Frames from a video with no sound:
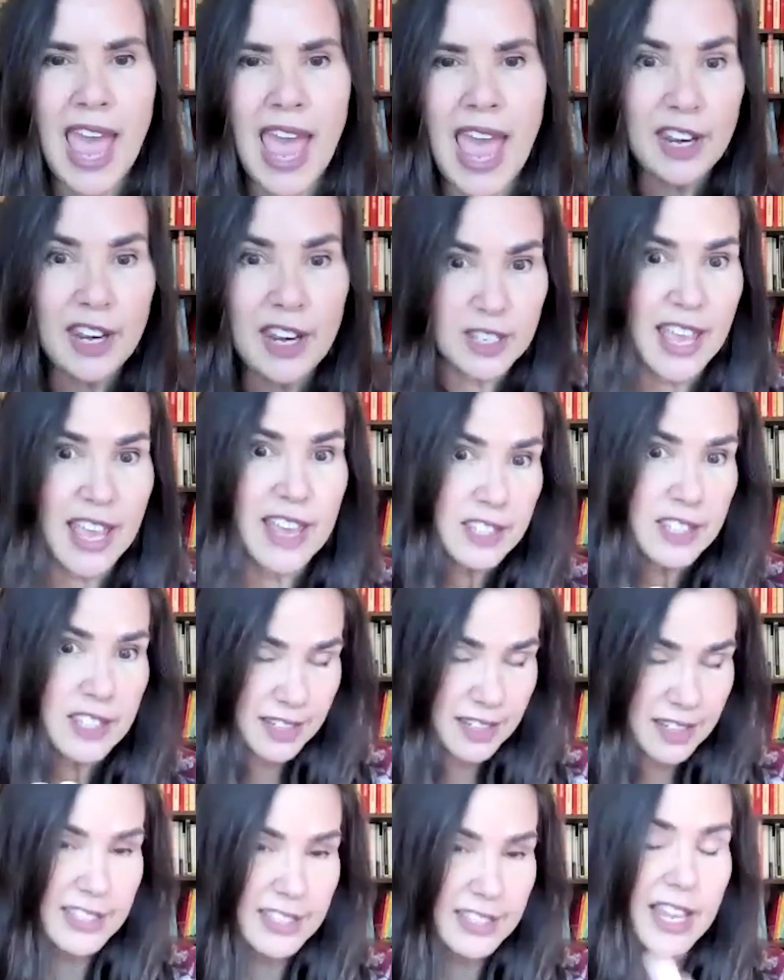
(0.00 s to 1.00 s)
And as
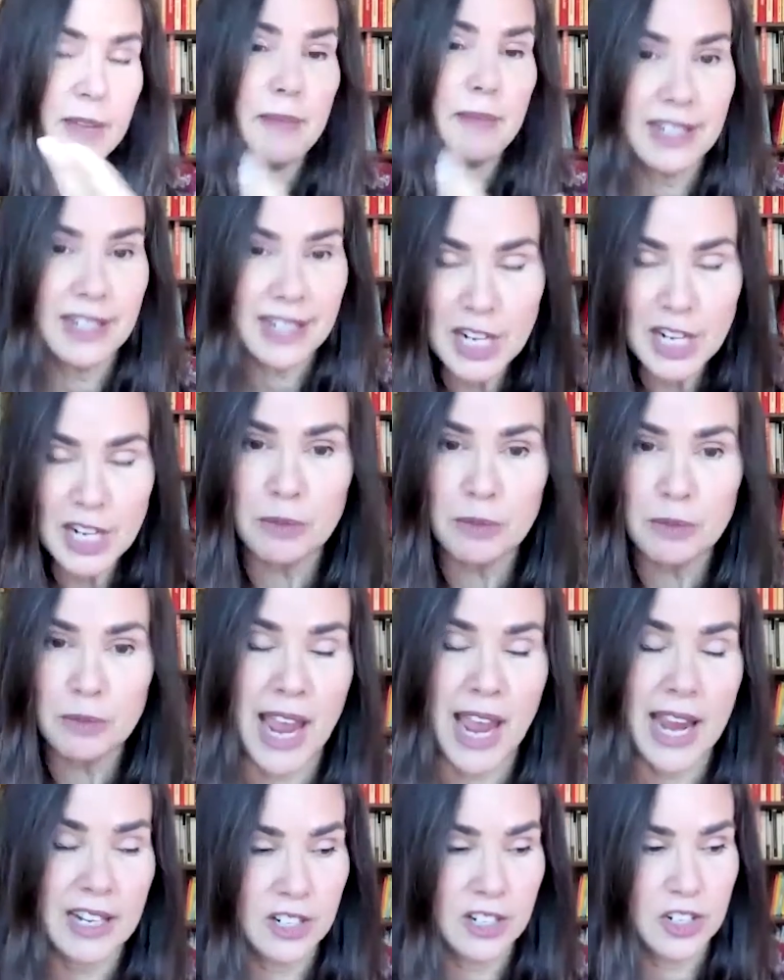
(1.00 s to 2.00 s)
an insight meditation
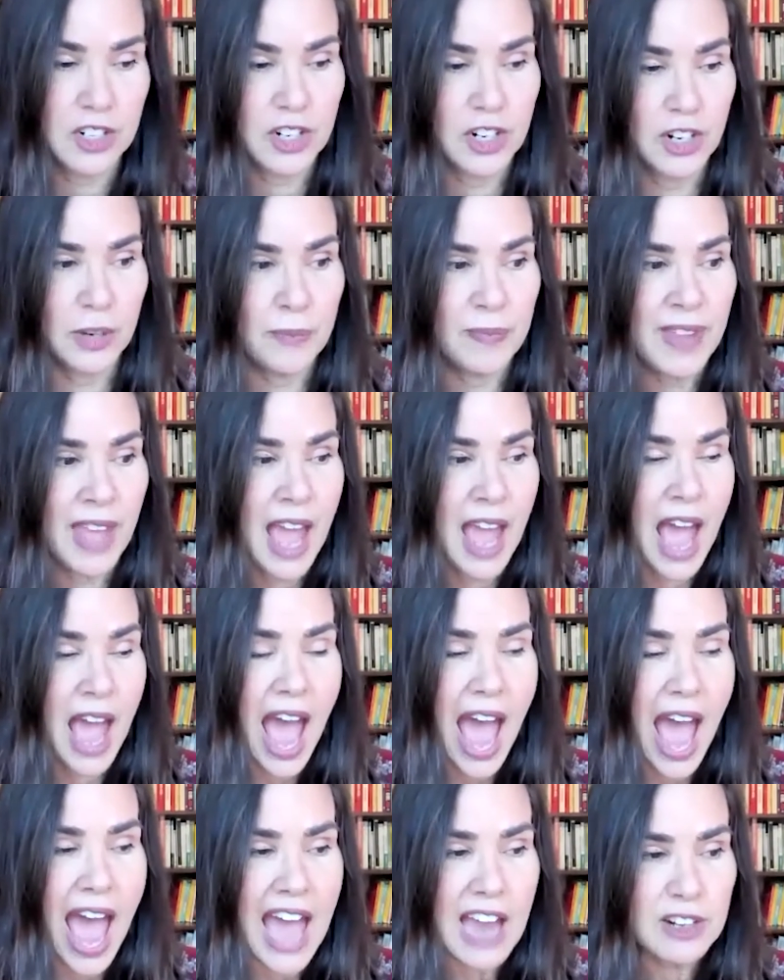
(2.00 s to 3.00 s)
practitioner,
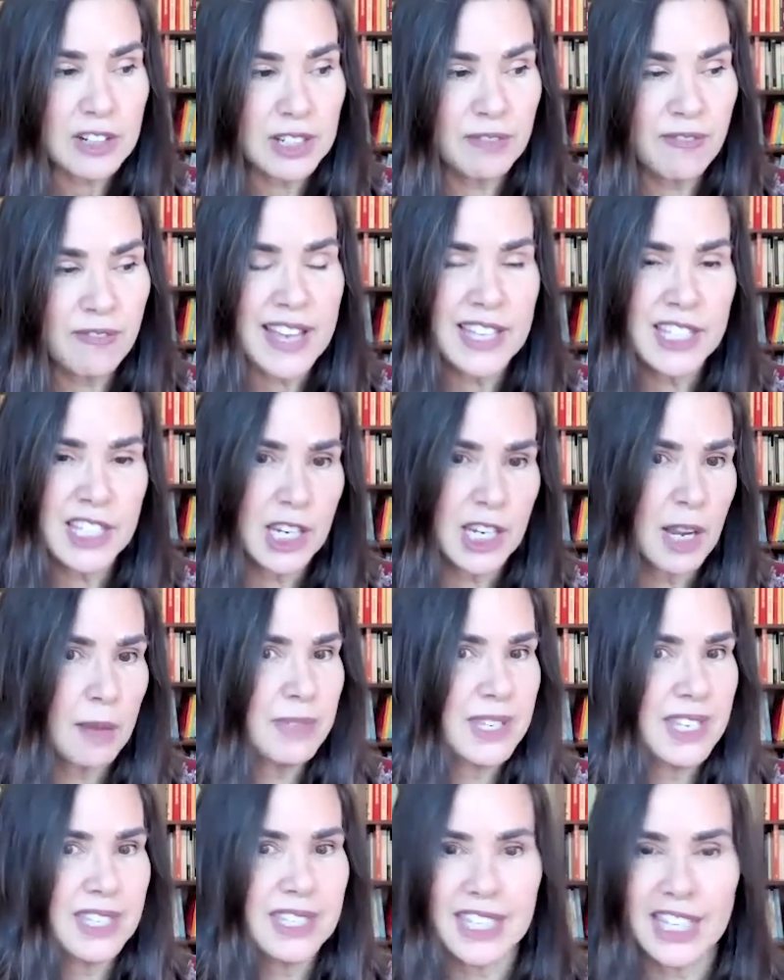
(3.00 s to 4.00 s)
I actually find
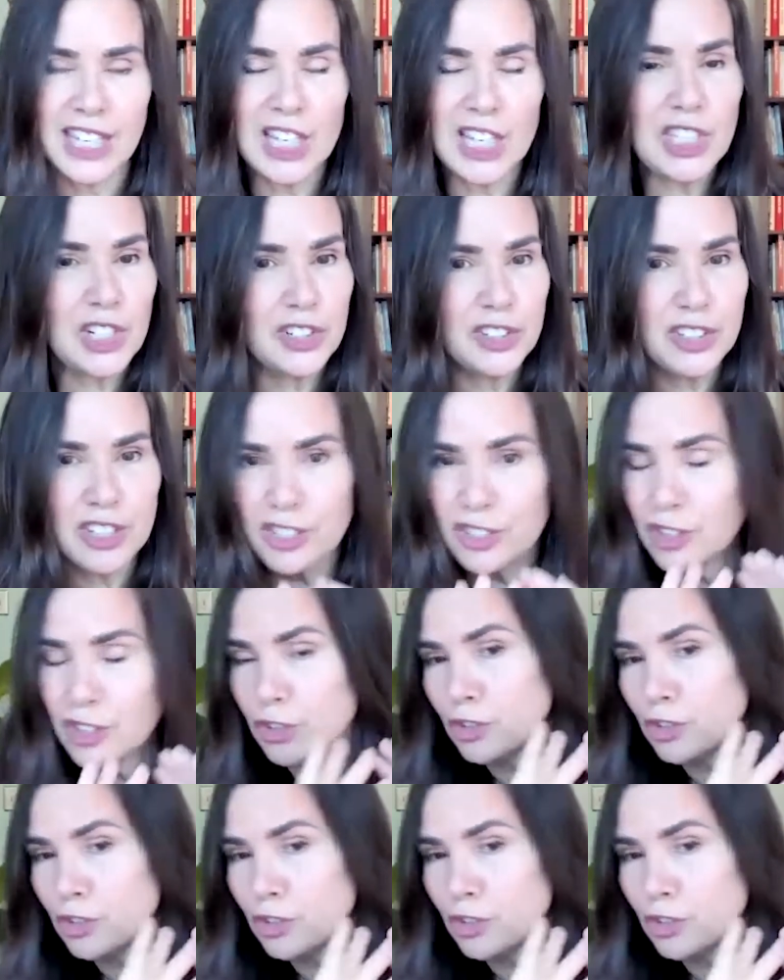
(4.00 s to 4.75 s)
sometimes it's easier just to